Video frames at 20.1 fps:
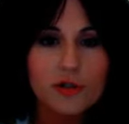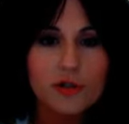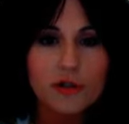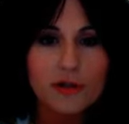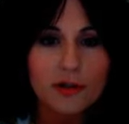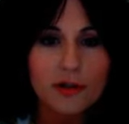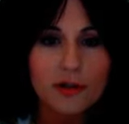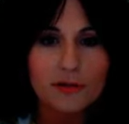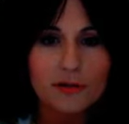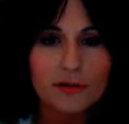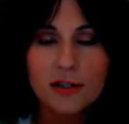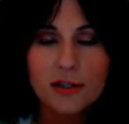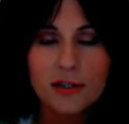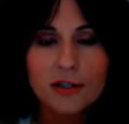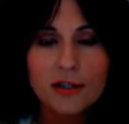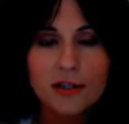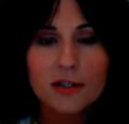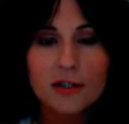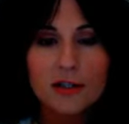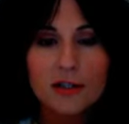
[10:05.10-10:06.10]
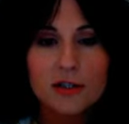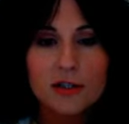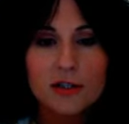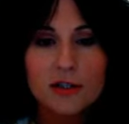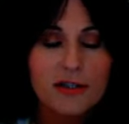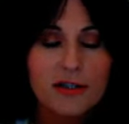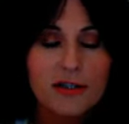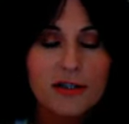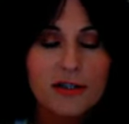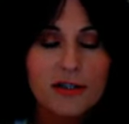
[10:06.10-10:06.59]

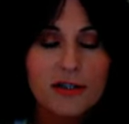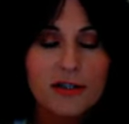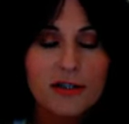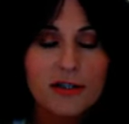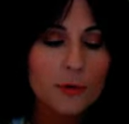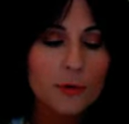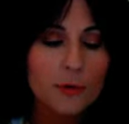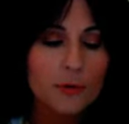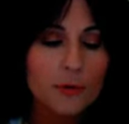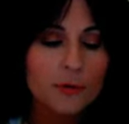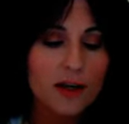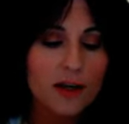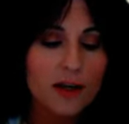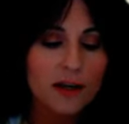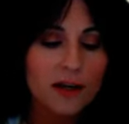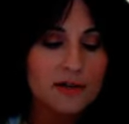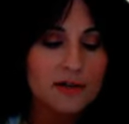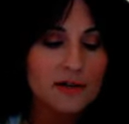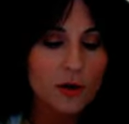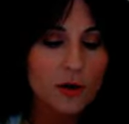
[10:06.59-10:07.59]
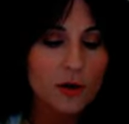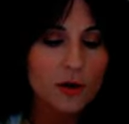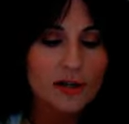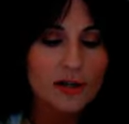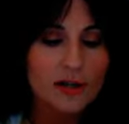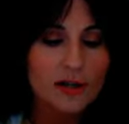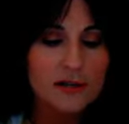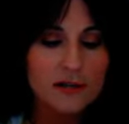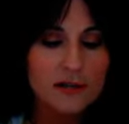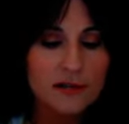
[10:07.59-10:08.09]
She likes simple things, so it's
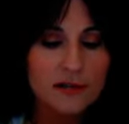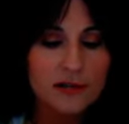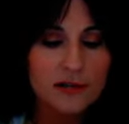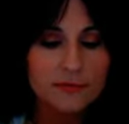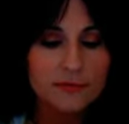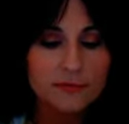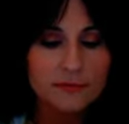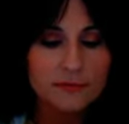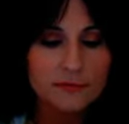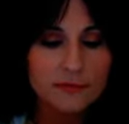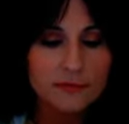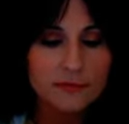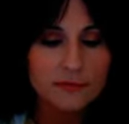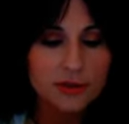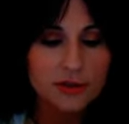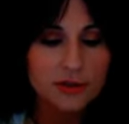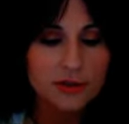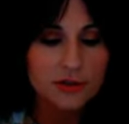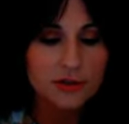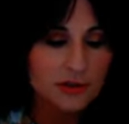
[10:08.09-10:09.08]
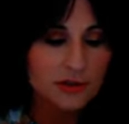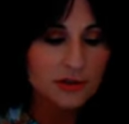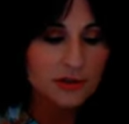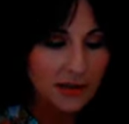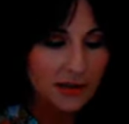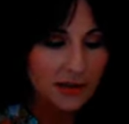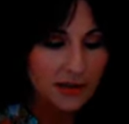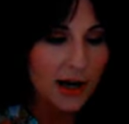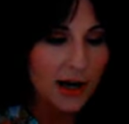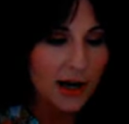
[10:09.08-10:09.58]
easy to just
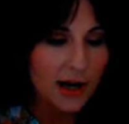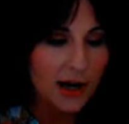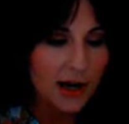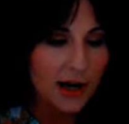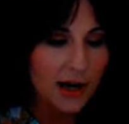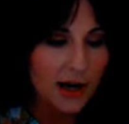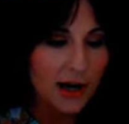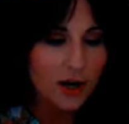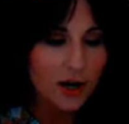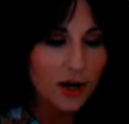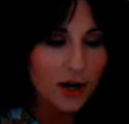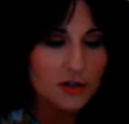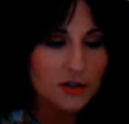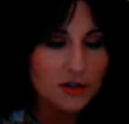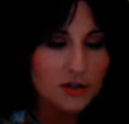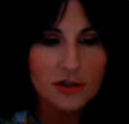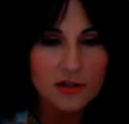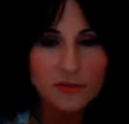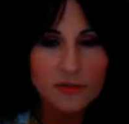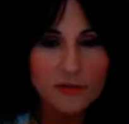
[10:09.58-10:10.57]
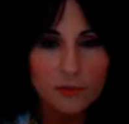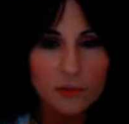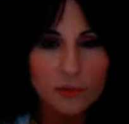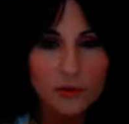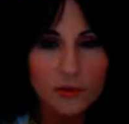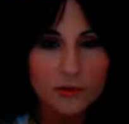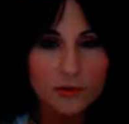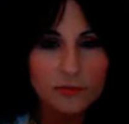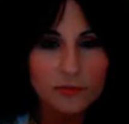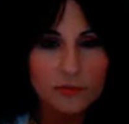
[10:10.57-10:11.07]
take her out, 'cause she's never
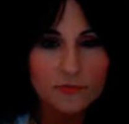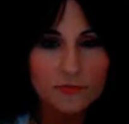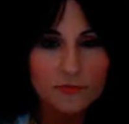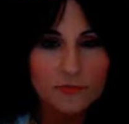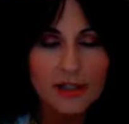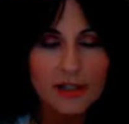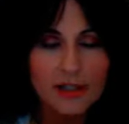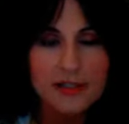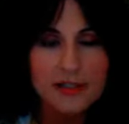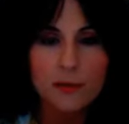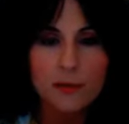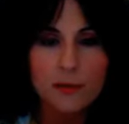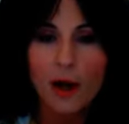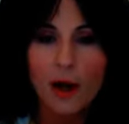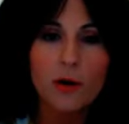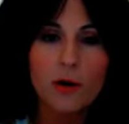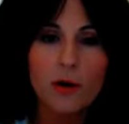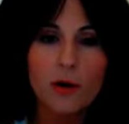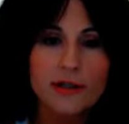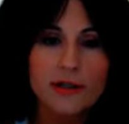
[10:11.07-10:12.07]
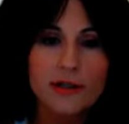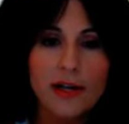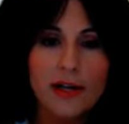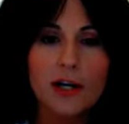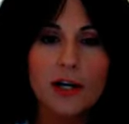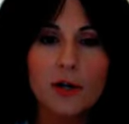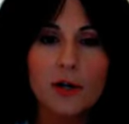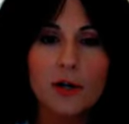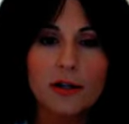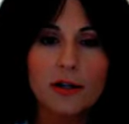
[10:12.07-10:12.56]
real fussy about where we
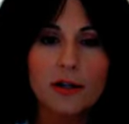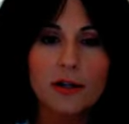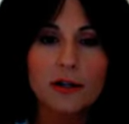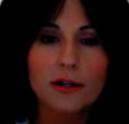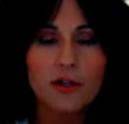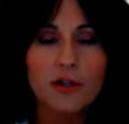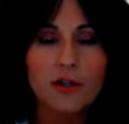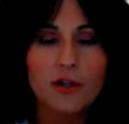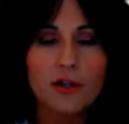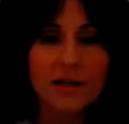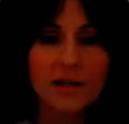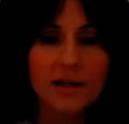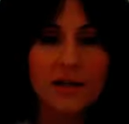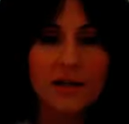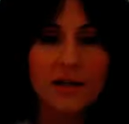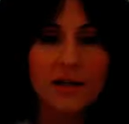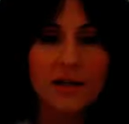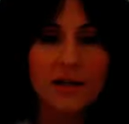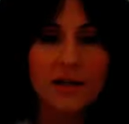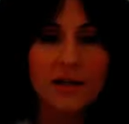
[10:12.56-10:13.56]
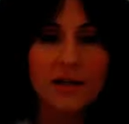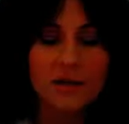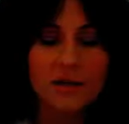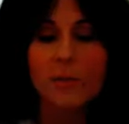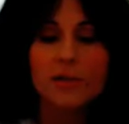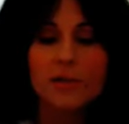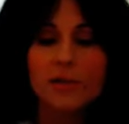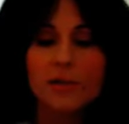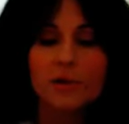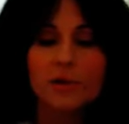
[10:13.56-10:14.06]
take her or anything. She always likes what
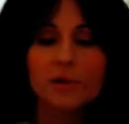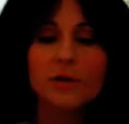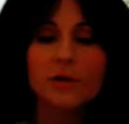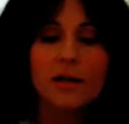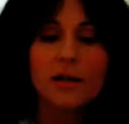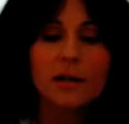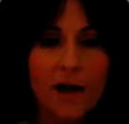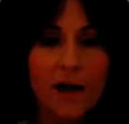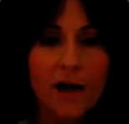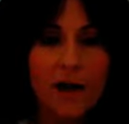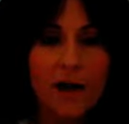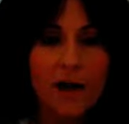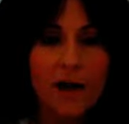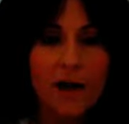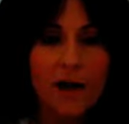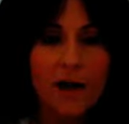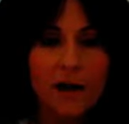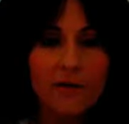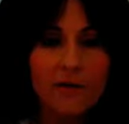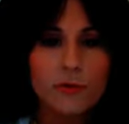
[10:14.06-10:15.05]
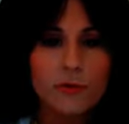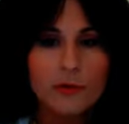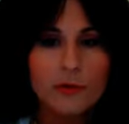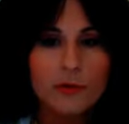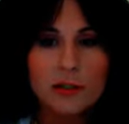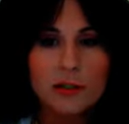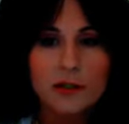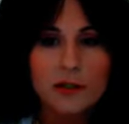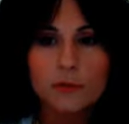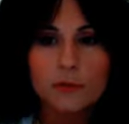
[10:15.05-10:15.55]
we do. So I have a
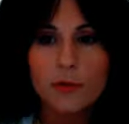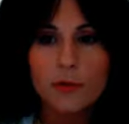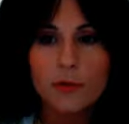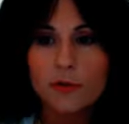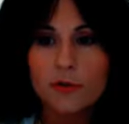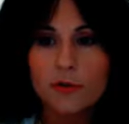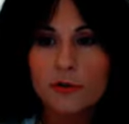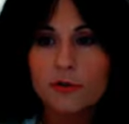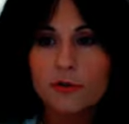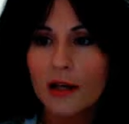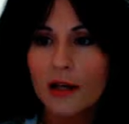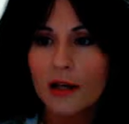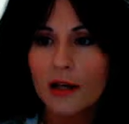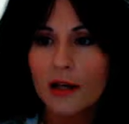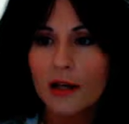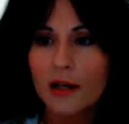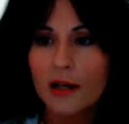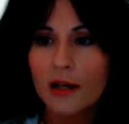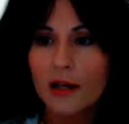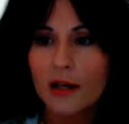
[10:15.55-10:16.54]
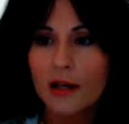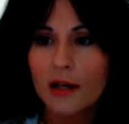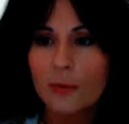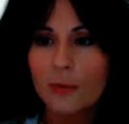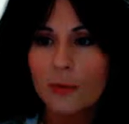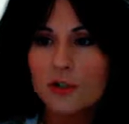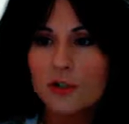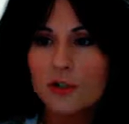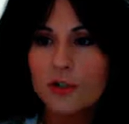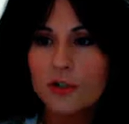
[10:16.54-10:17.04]
really good mother, and I
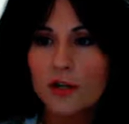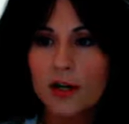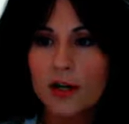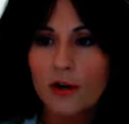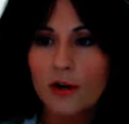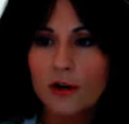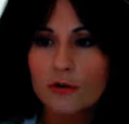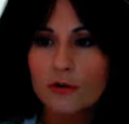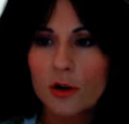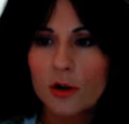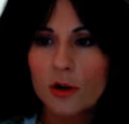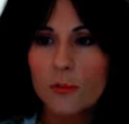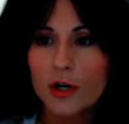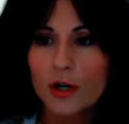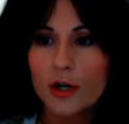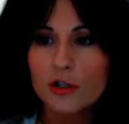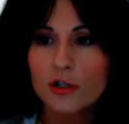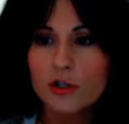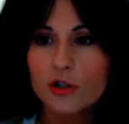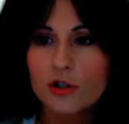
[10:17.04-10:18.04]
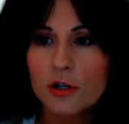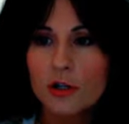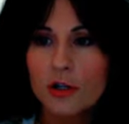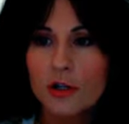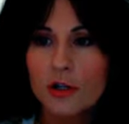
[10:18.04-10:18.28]
appreciate her so much